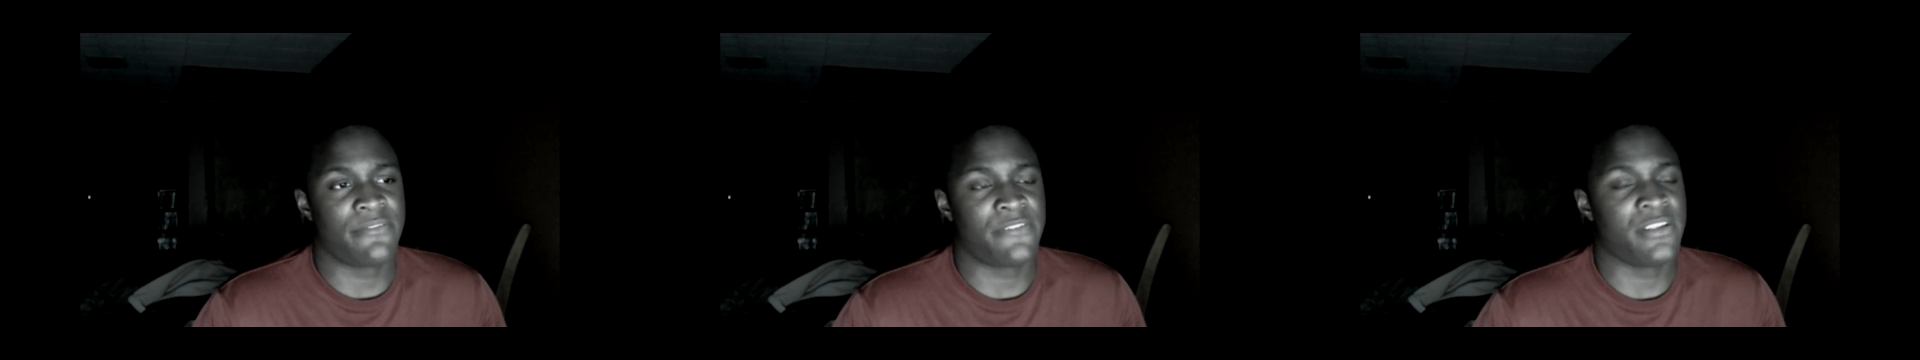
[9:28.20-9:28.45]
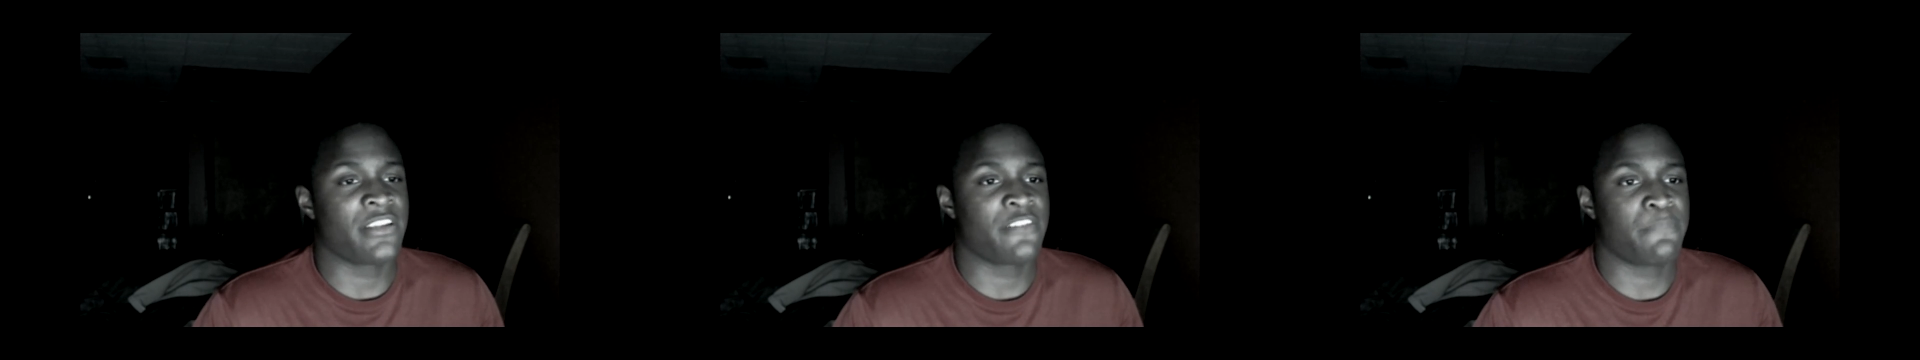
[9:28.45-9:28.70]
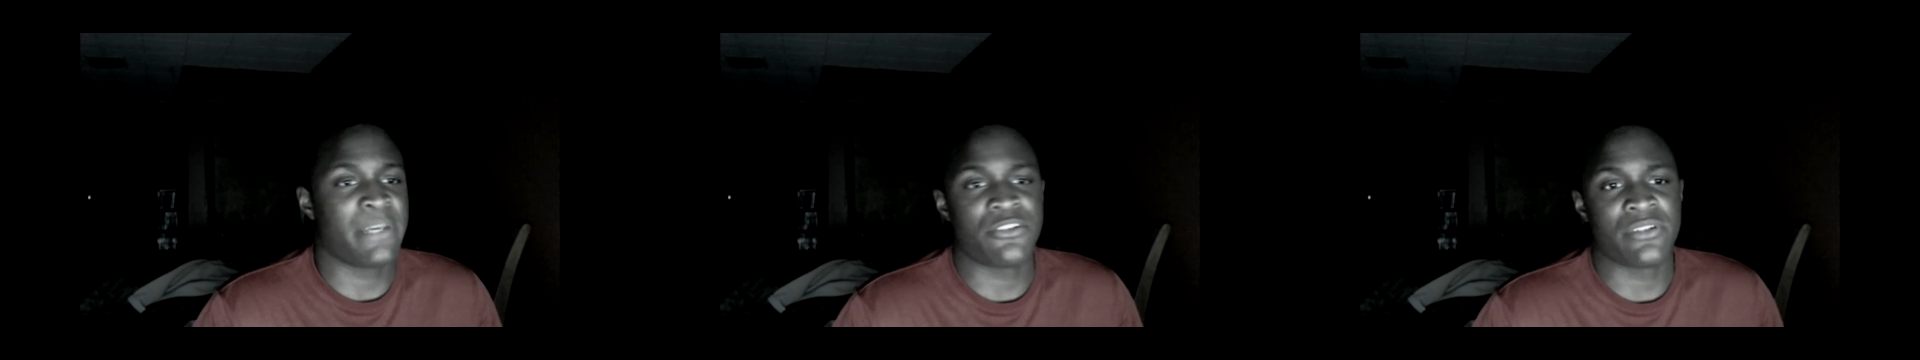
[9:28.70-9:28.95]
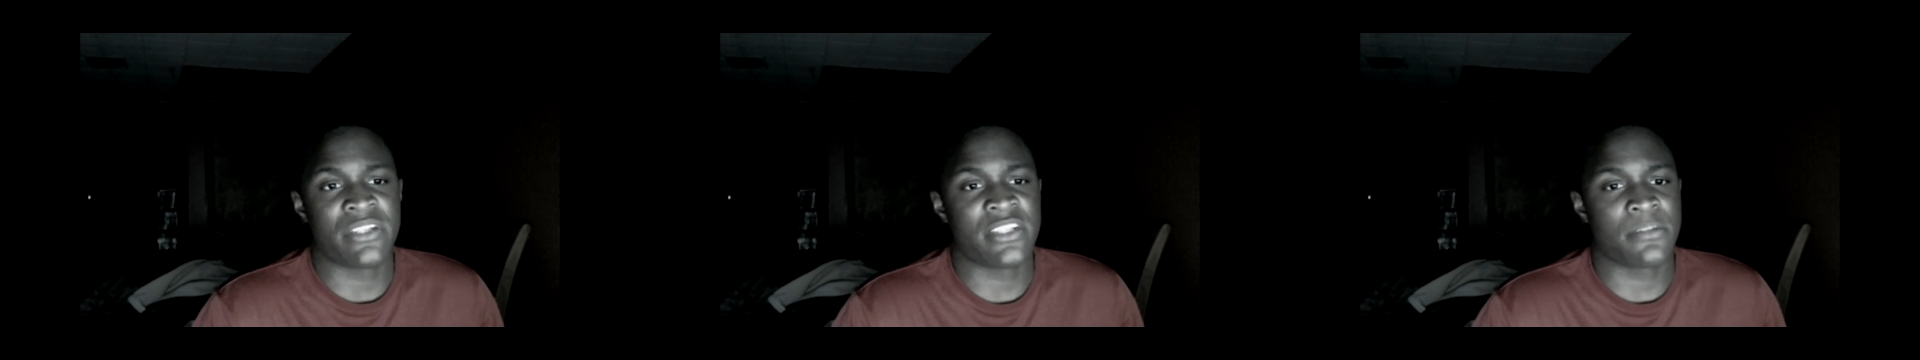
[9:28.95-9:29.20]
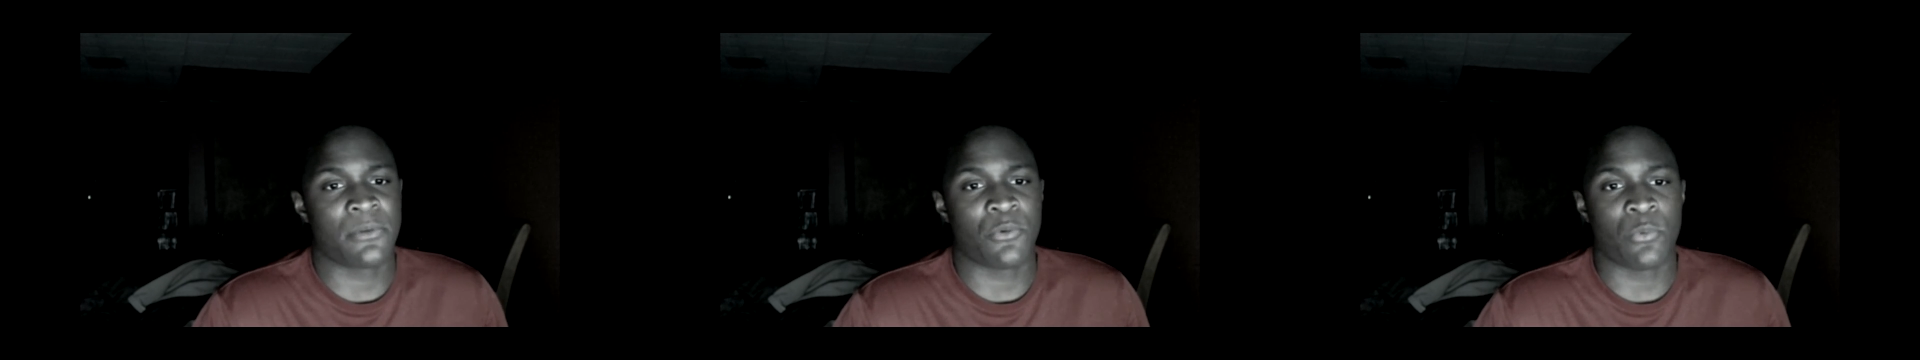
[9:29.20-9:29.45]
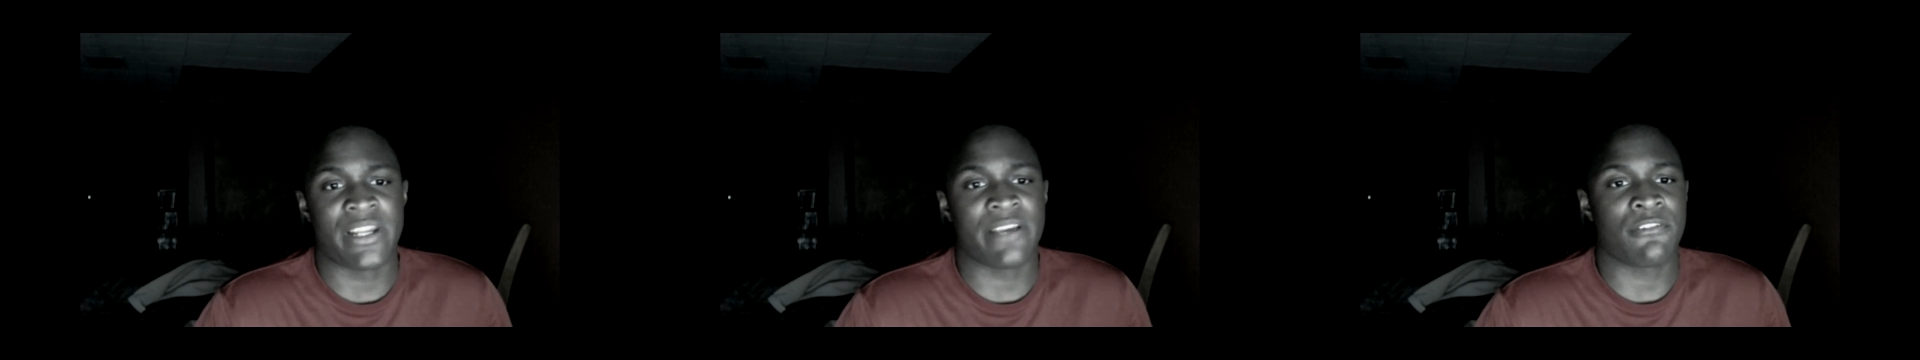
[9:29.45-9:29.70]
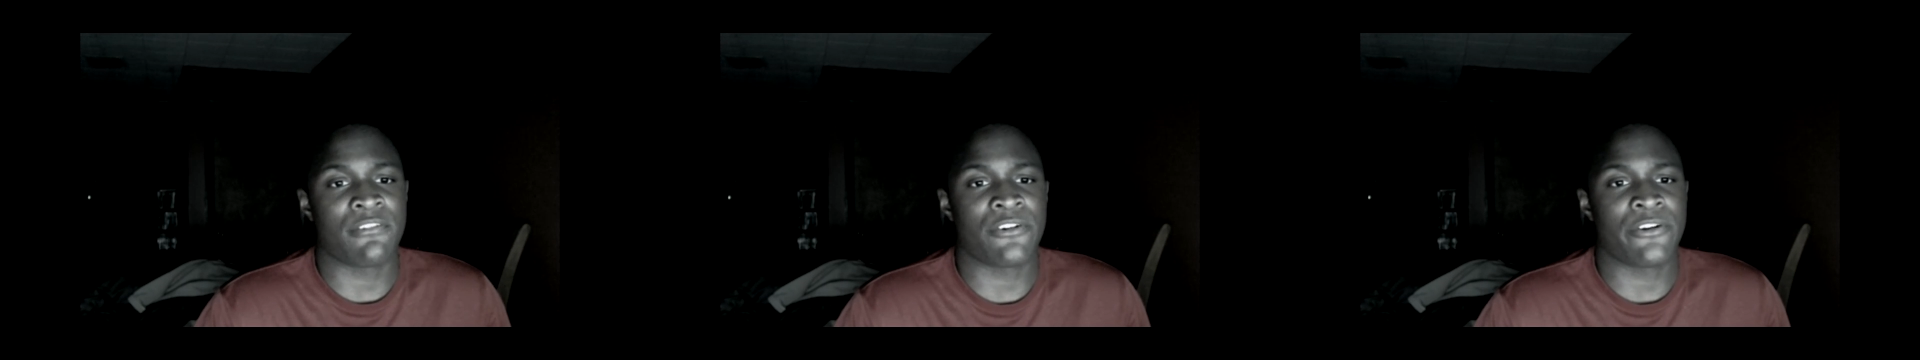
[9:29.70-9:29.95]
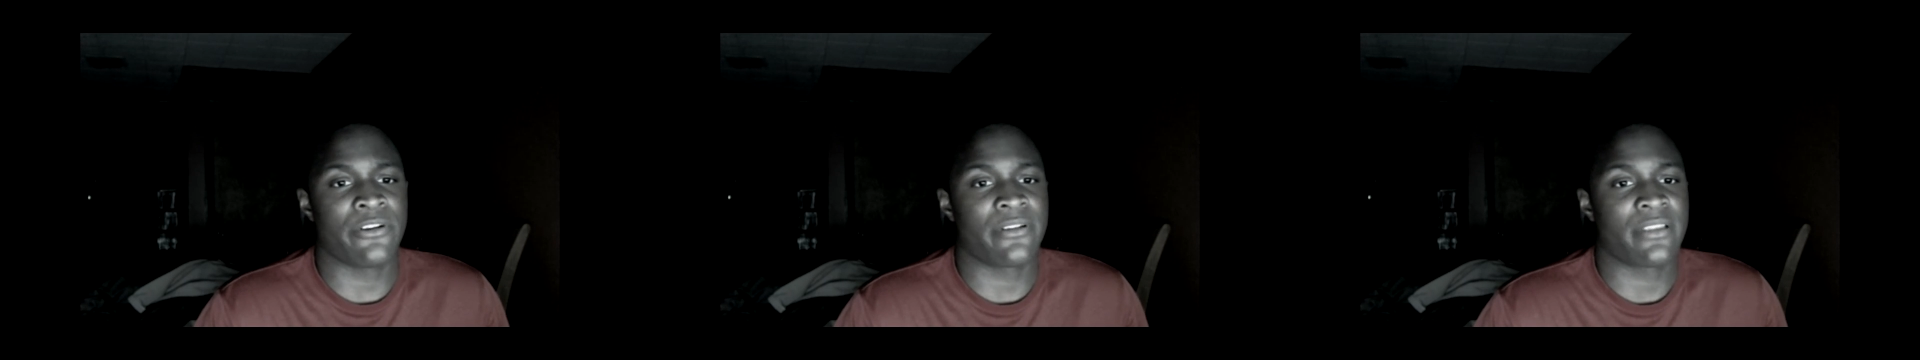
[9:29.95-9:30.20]
feeling of patriotism or
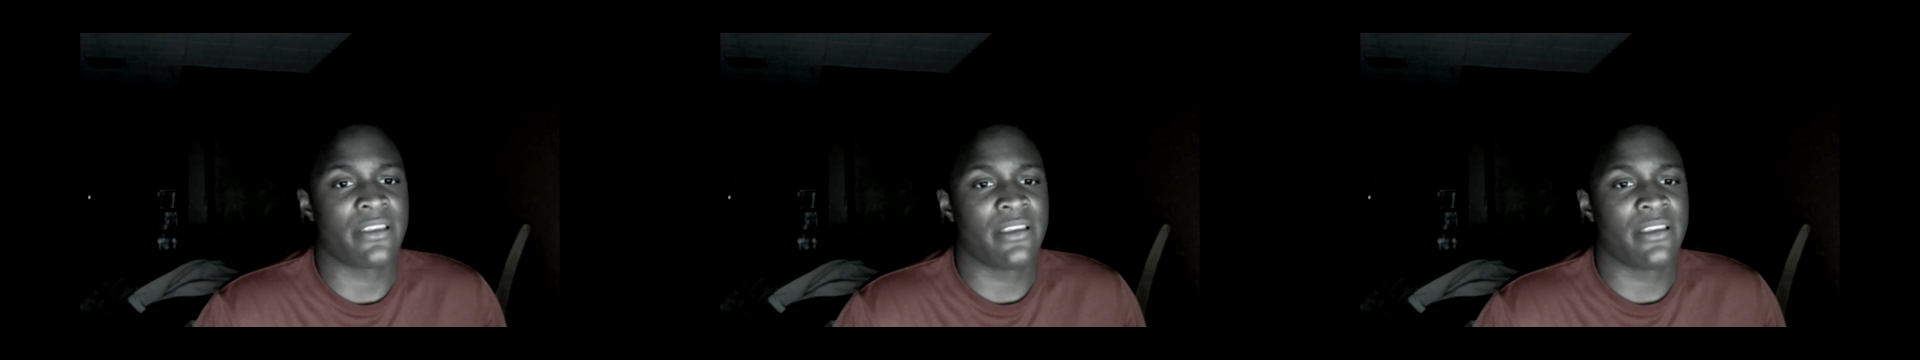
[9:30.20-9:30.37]
whatever,